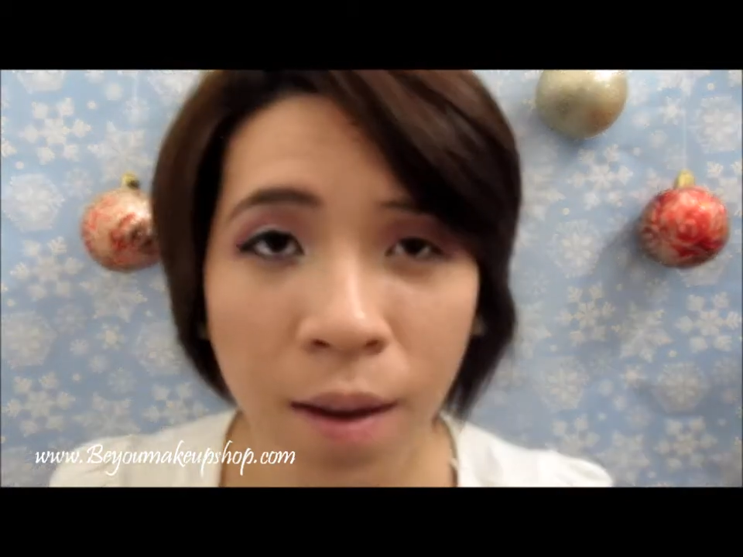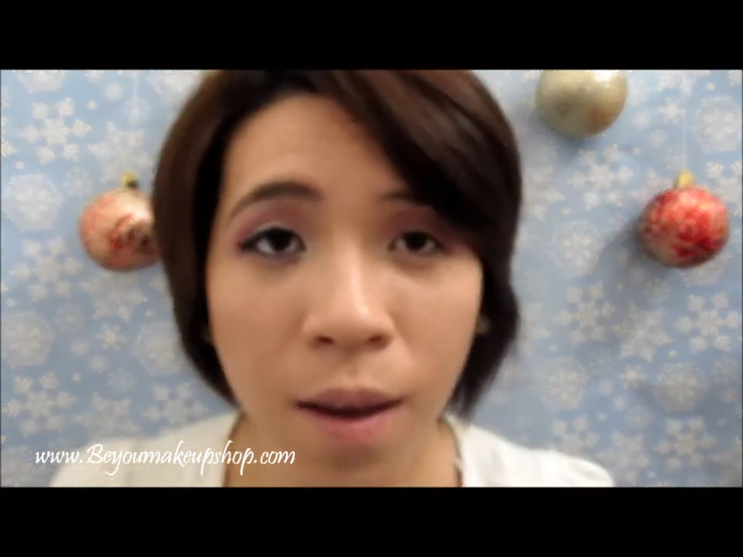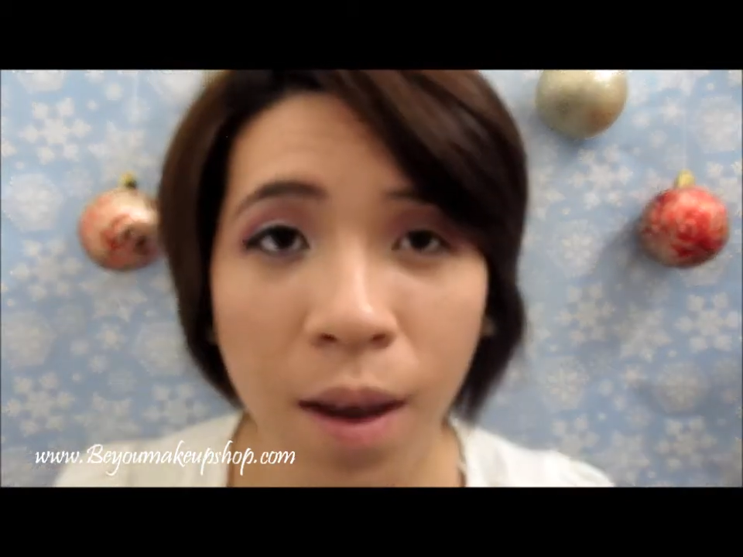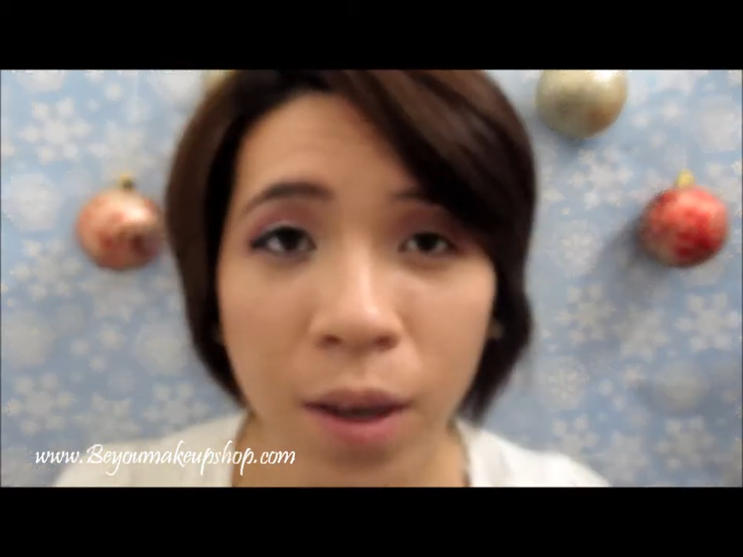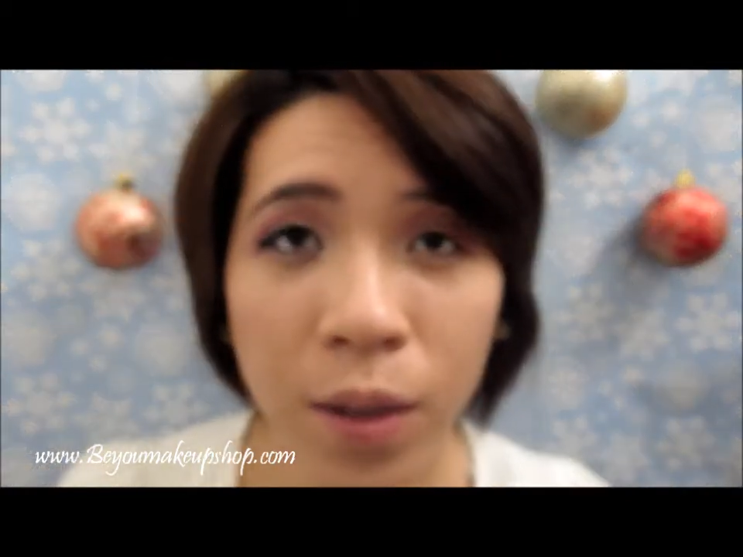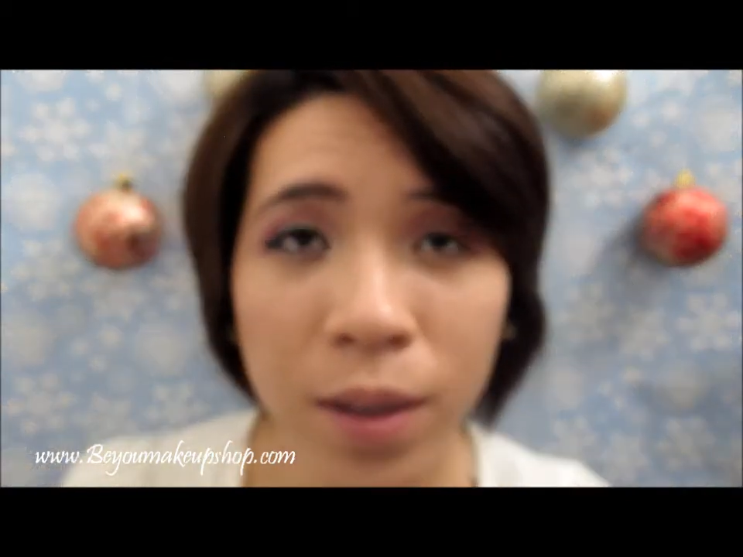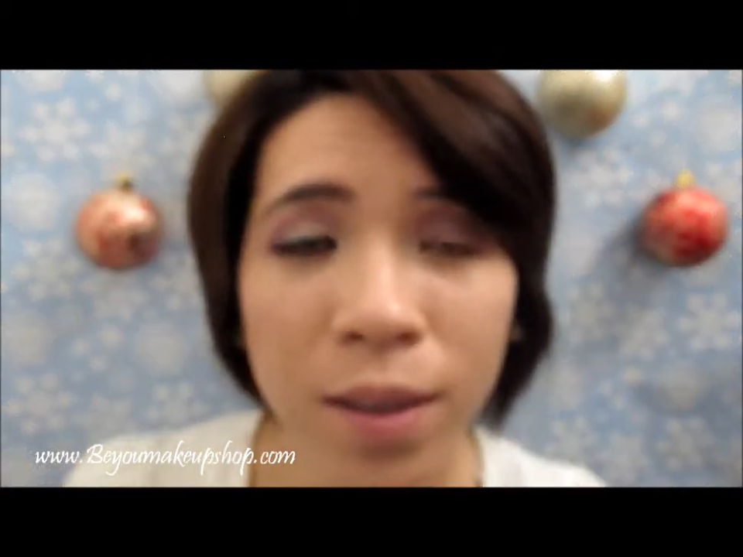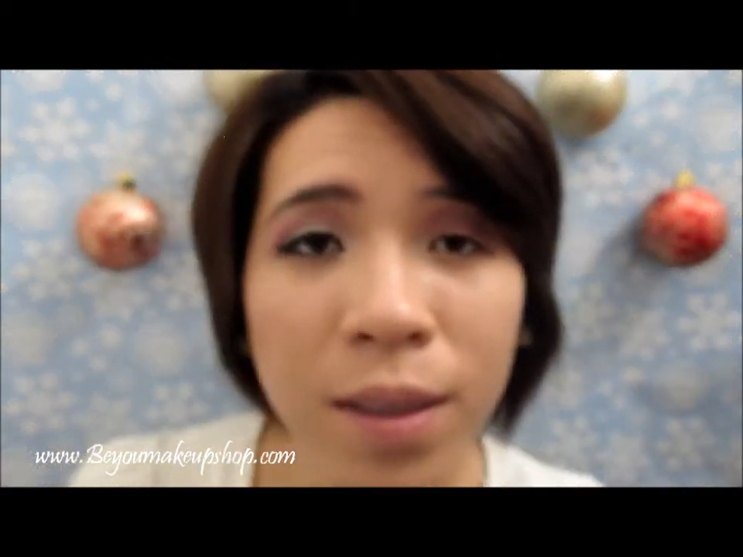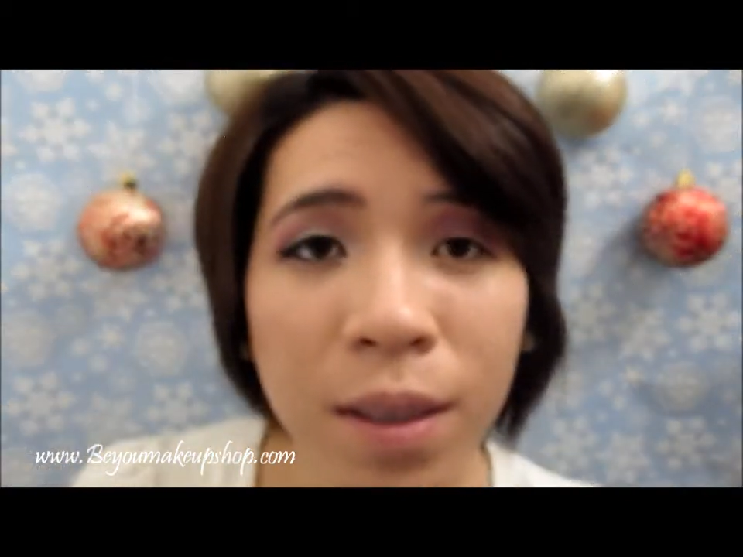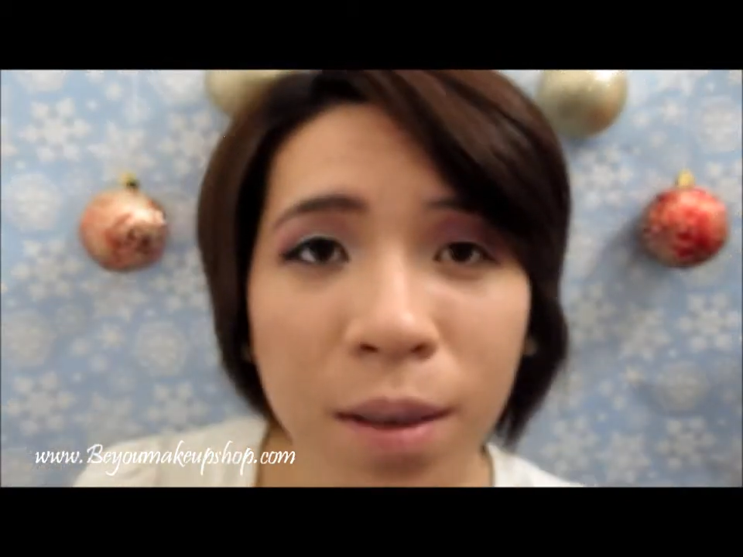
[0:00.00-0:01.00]
And you're
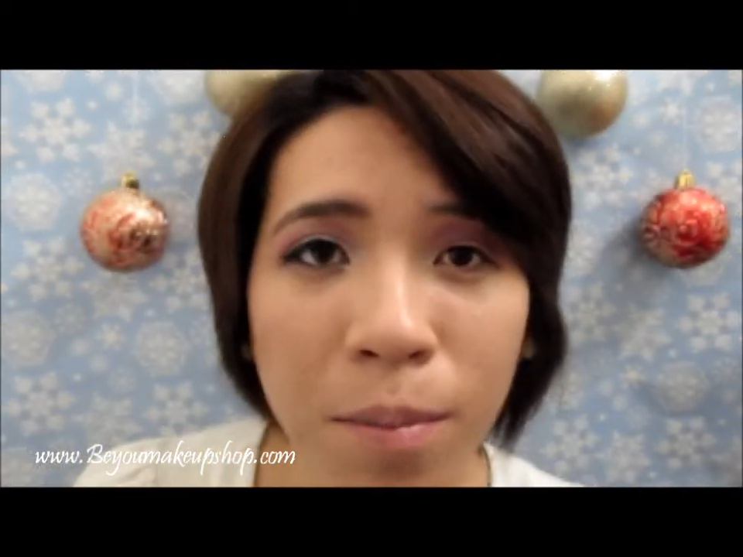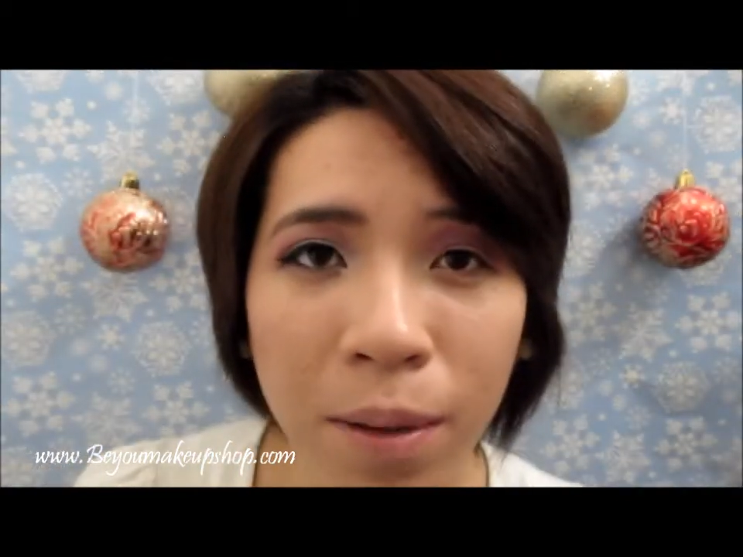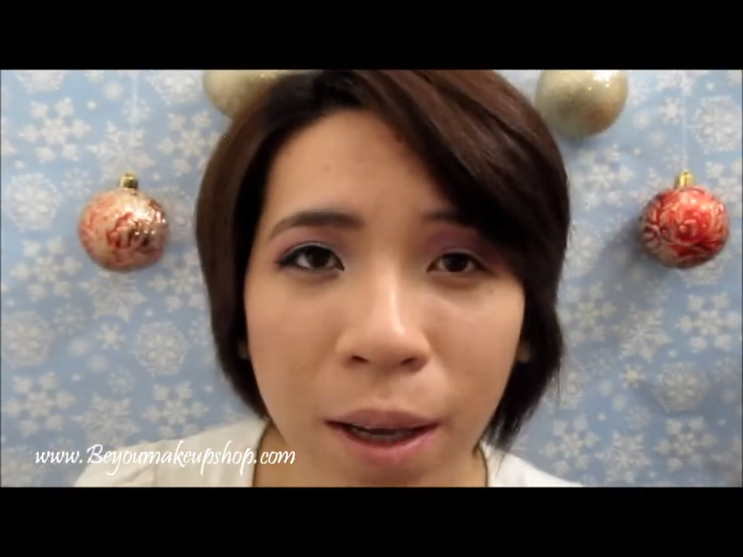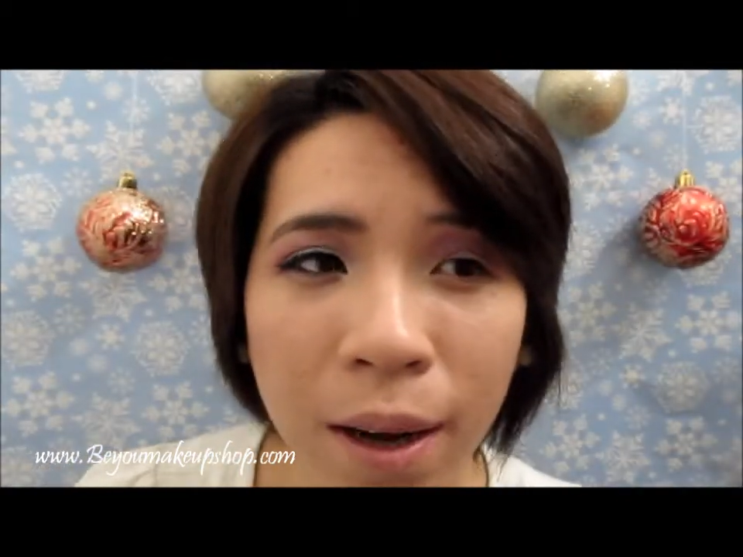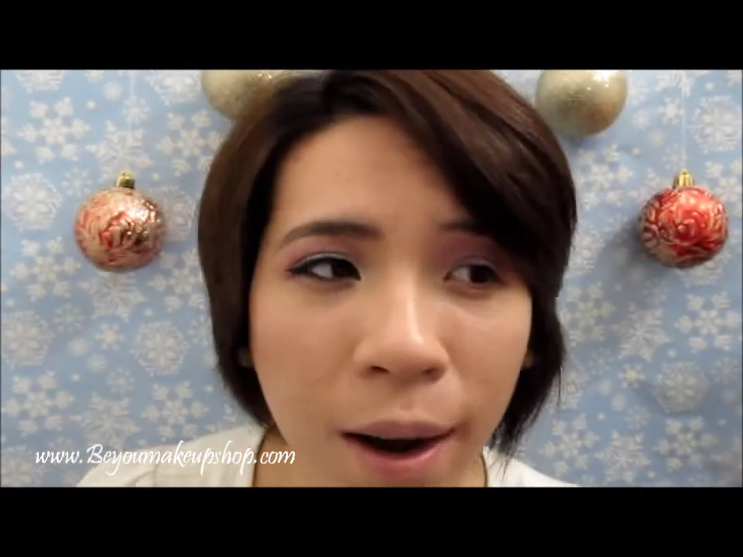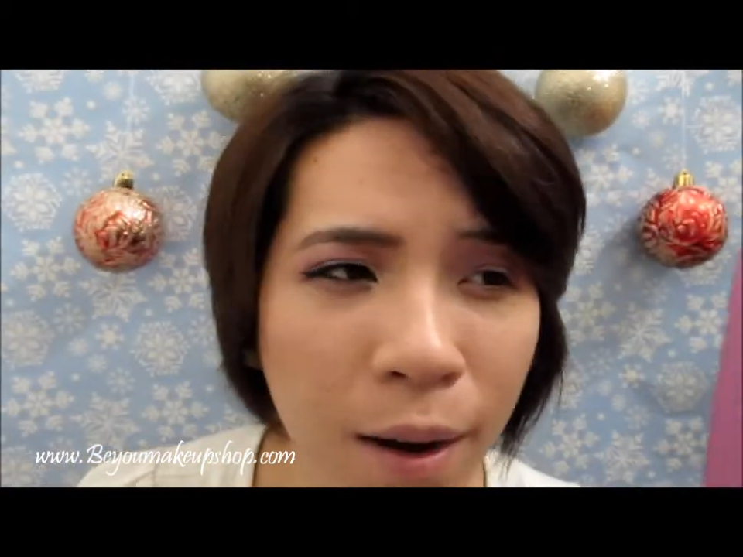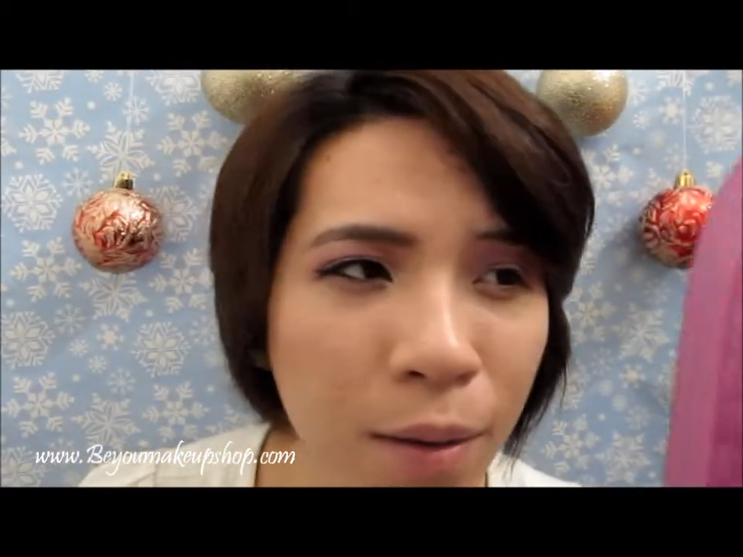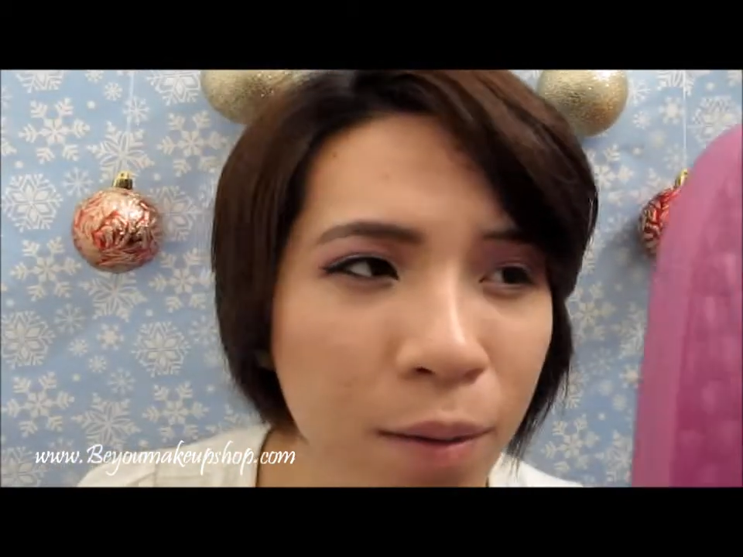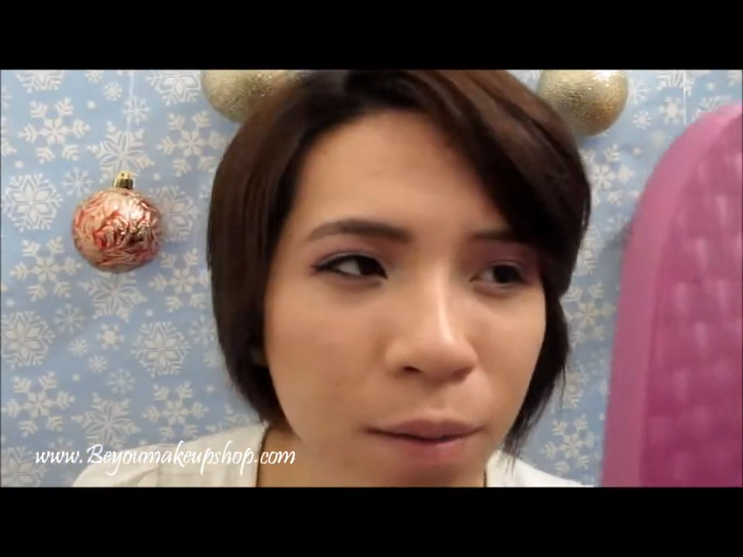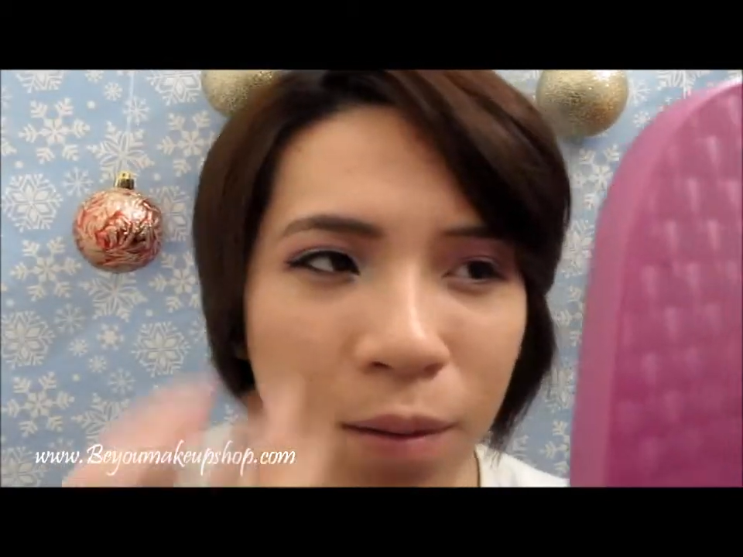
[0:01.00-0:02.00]
just going to blend out